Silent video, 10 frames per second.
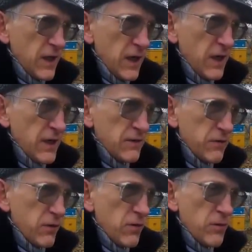and
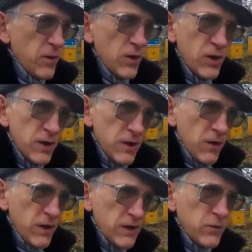4 more.
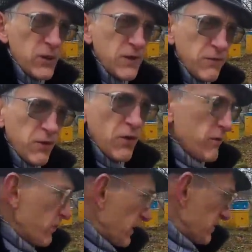Okay, 24
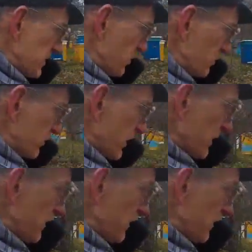frames all together.